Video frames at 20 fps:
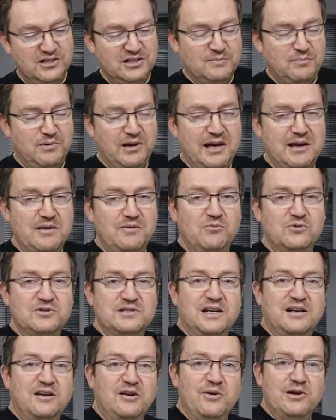explain
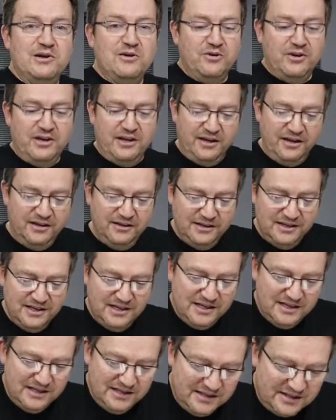what's going on here.
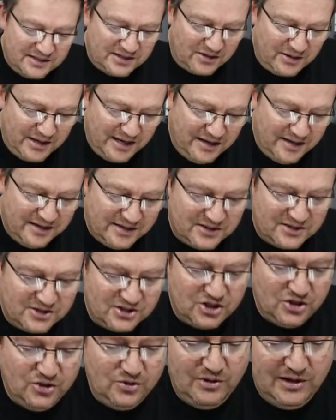So here's
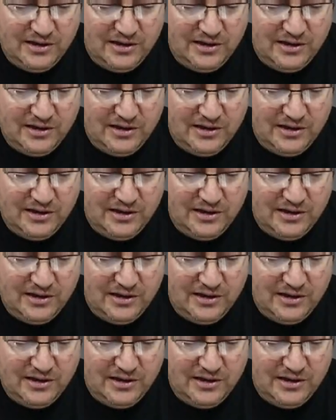two